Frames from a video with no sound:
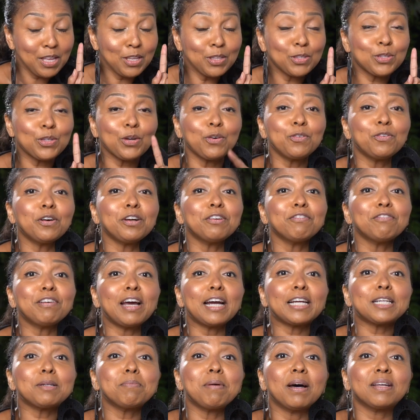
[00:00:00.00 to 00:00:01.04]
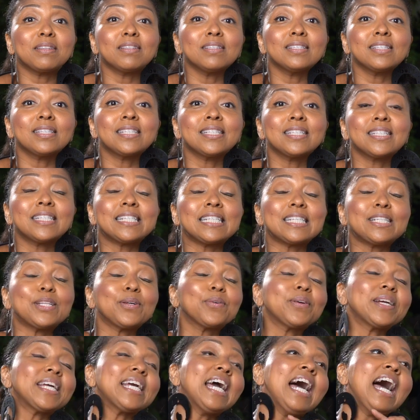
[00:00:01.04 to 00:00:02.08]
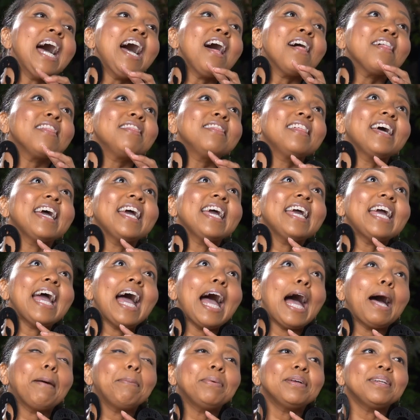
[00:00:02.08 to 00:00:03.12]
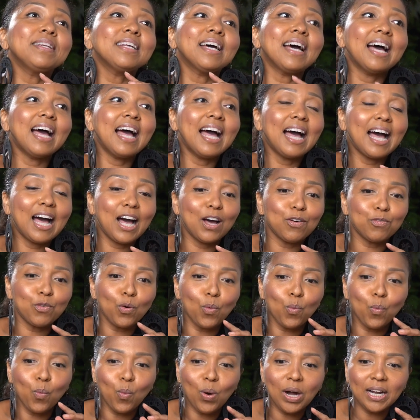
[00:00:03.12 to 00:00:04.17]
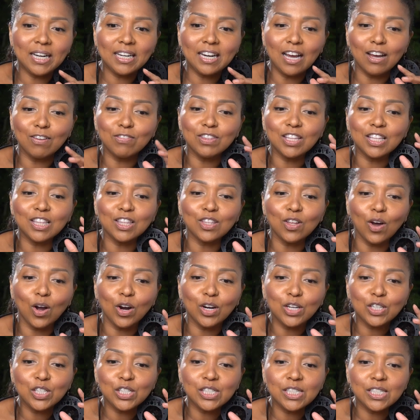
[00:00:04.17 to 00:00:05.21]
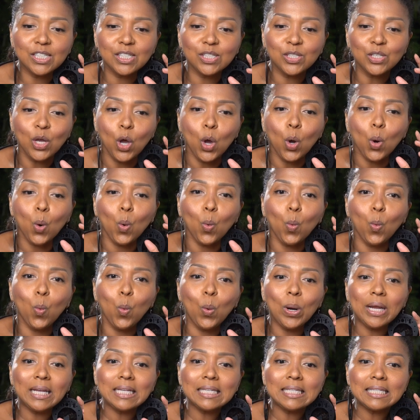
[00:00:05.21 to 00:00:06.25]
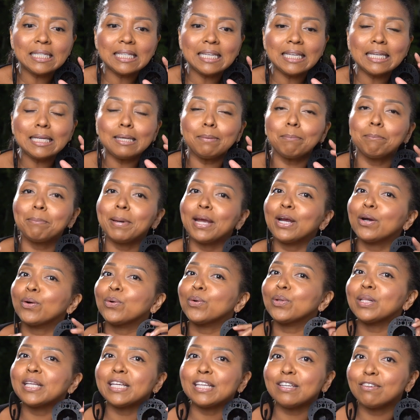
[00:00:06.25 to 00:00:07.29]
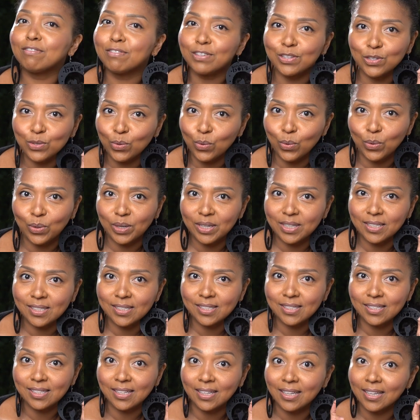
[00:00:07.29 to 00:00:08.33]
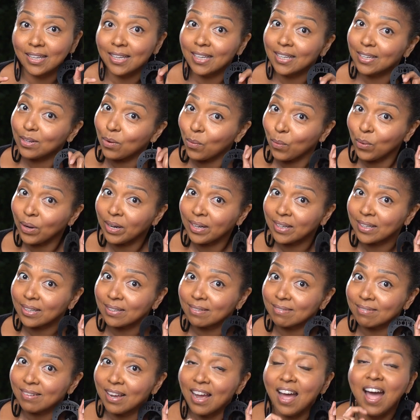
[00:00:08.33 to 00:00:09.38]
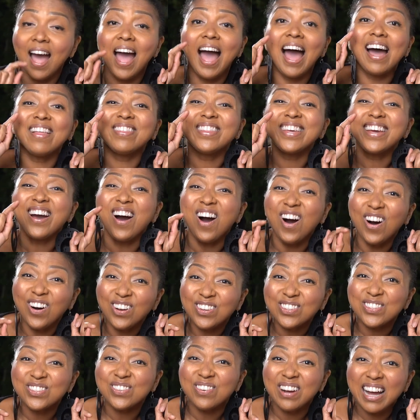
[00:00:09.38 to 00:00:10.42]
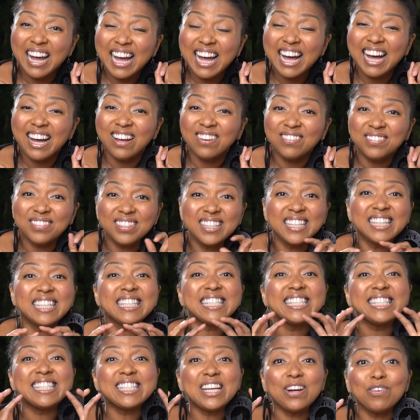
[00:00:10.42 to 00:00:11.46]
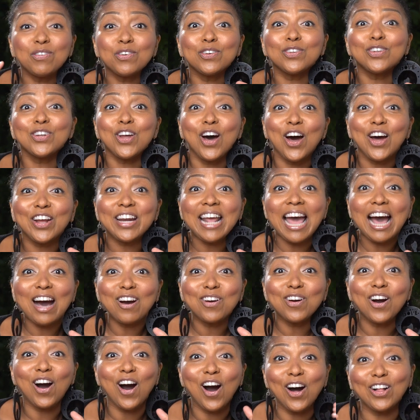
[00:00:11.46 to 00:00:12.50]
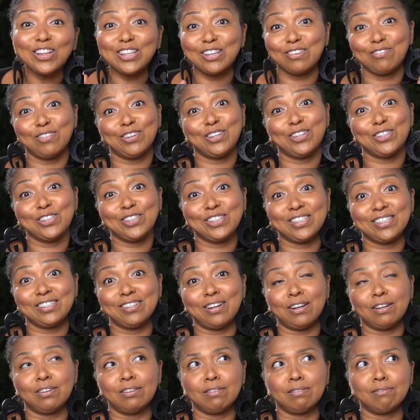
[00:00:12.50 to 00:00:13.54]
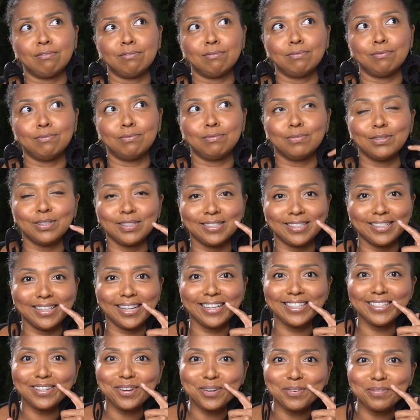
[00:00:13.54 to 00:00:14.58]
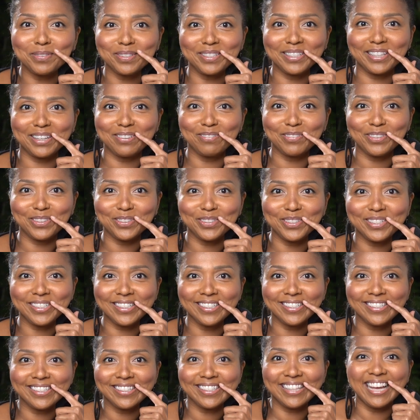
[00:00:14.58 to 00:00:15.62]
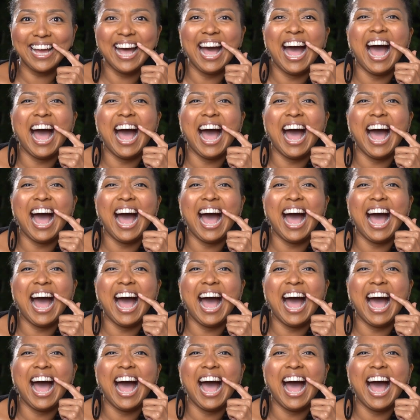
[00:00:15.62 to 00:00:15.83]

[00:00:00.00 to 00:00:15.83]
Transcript: so fun fact about this distillery, they happen to have one of the largest whiskey barrel inventories in Oregon. And they also have several non-alcoholic did I almost say virgins?